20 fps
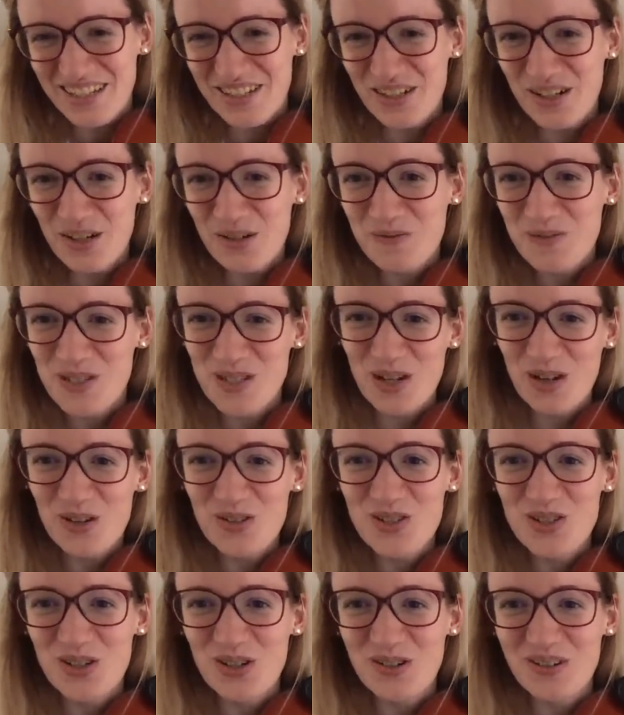Oops, so
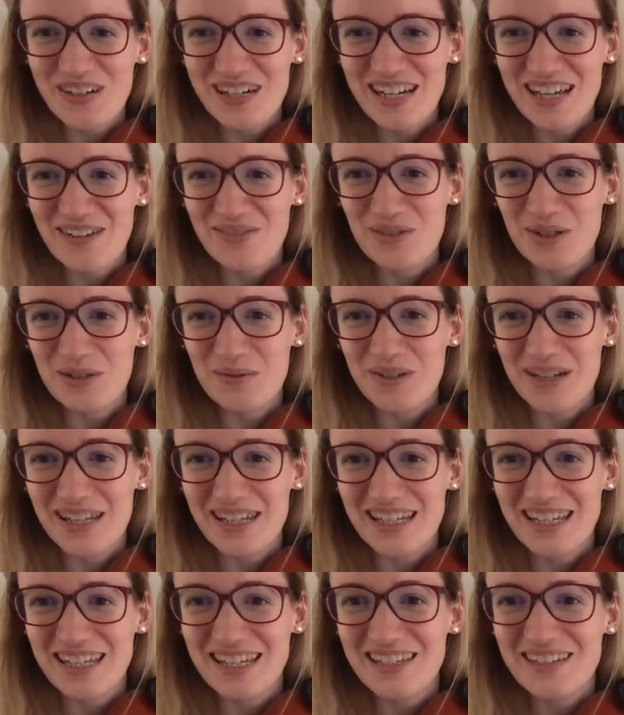sorry,
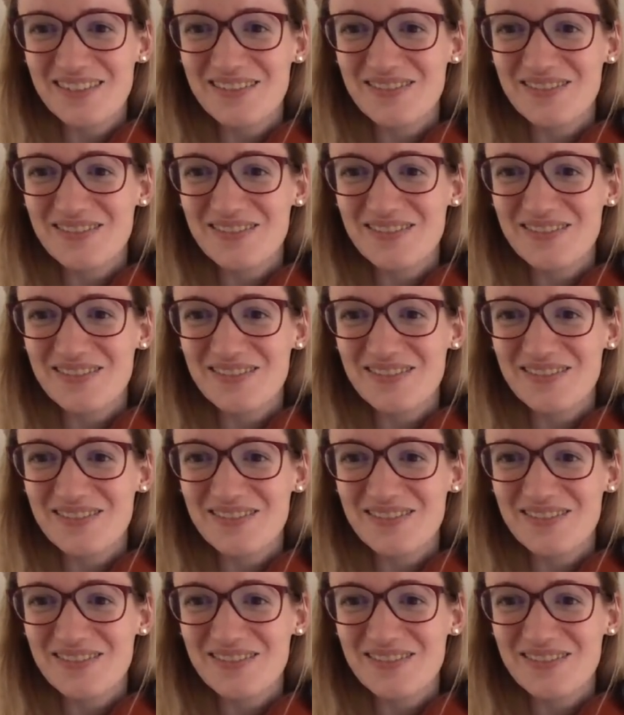everybody.